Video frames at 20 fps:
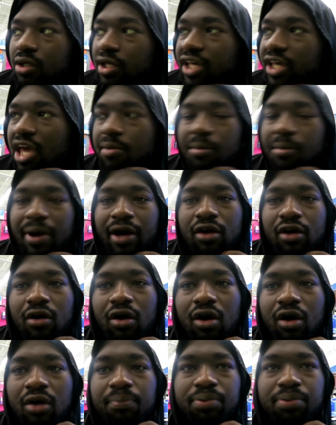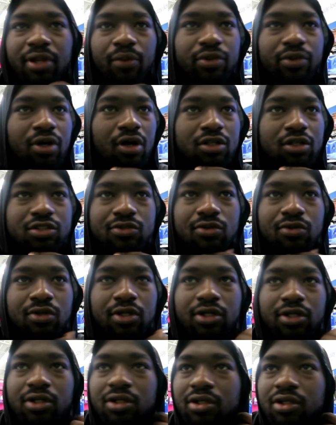Came in my car, playing with the
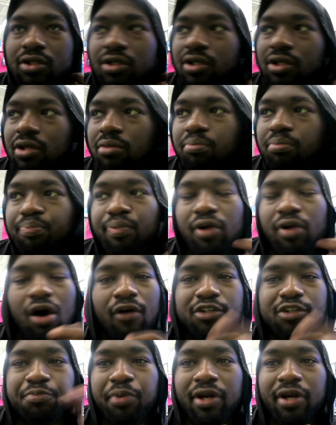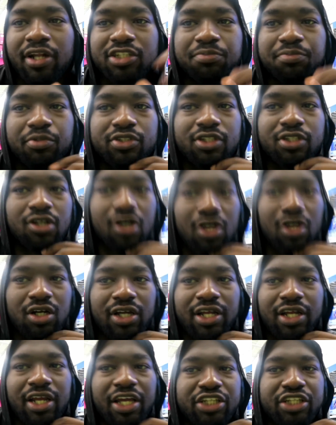aux always putting his music on,
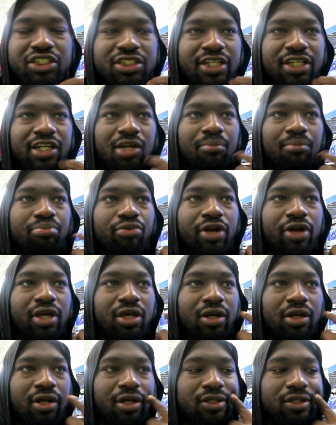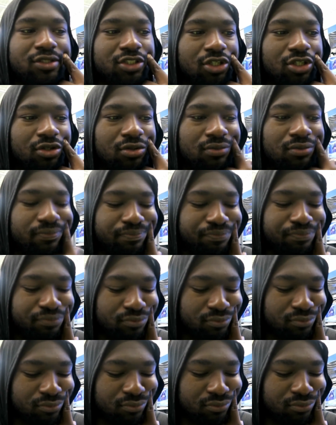and then he just ended up breaking it, so
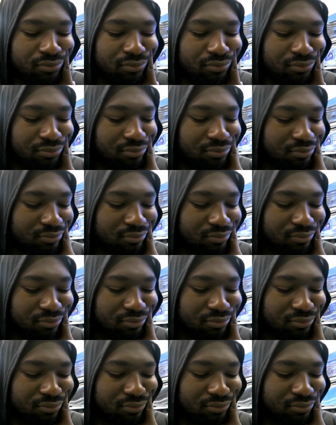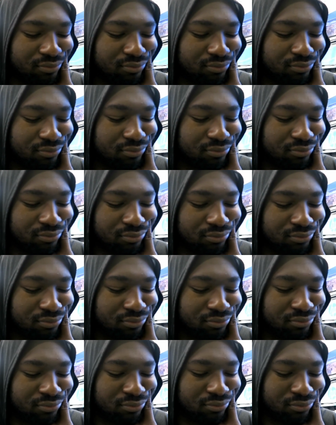
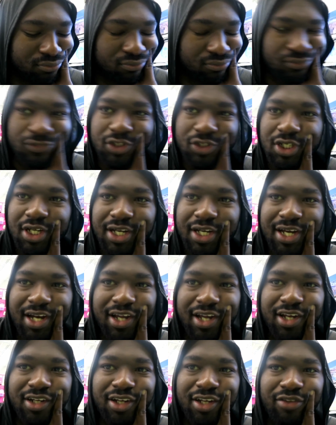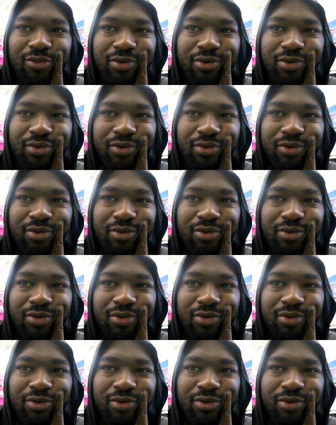I gotta get another